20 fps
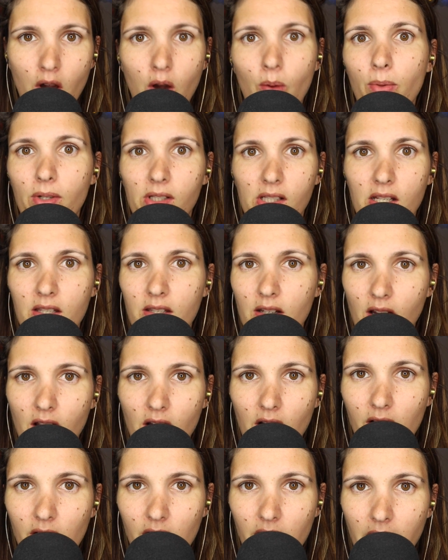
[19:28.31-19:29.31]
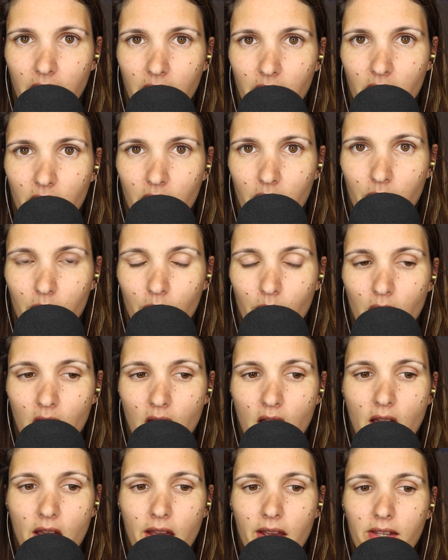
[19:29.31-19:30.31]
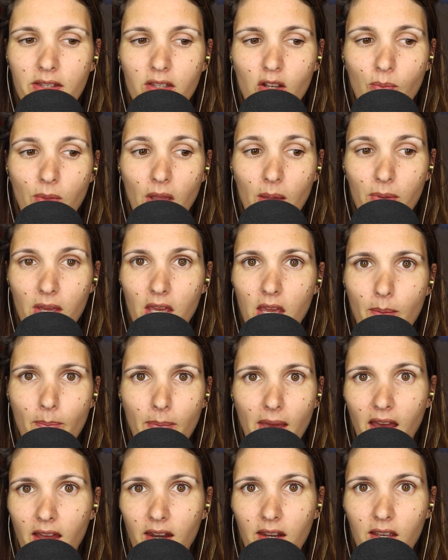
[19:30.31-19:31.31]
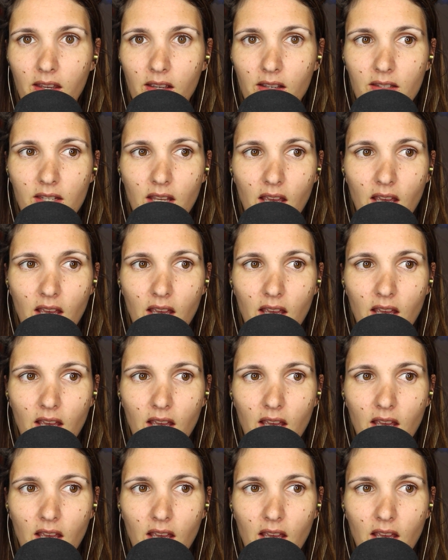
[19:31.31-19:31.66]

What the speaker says: Police are going to look at you. So maybe he panicked